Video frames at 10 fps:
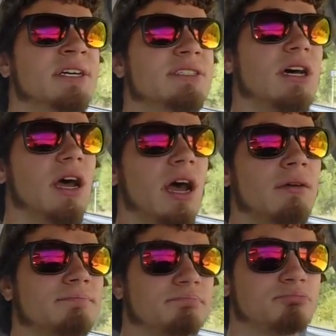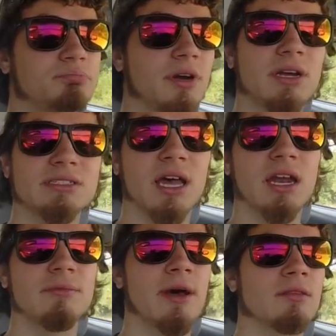So yeah, I'm pretty
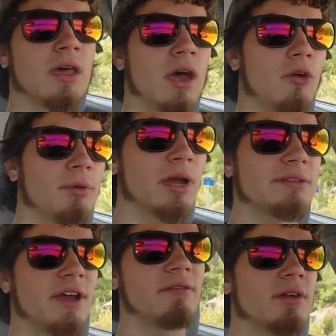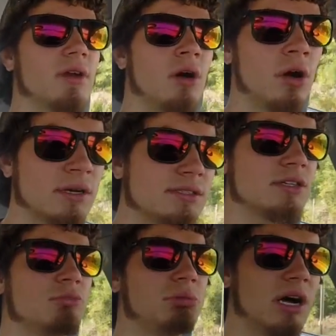excited about that. Hope you guys having an
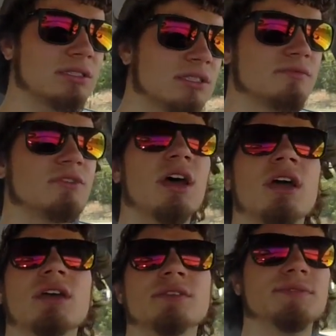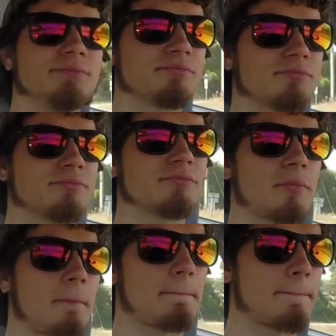awesome, positive day and
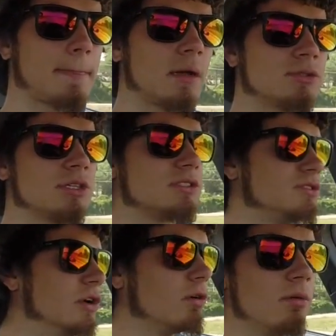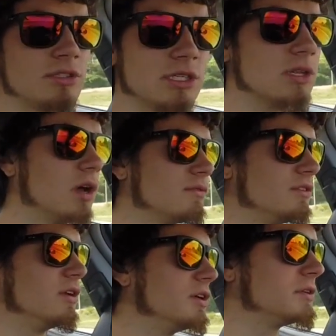just doing what you love to
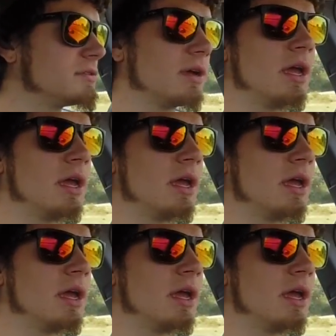do.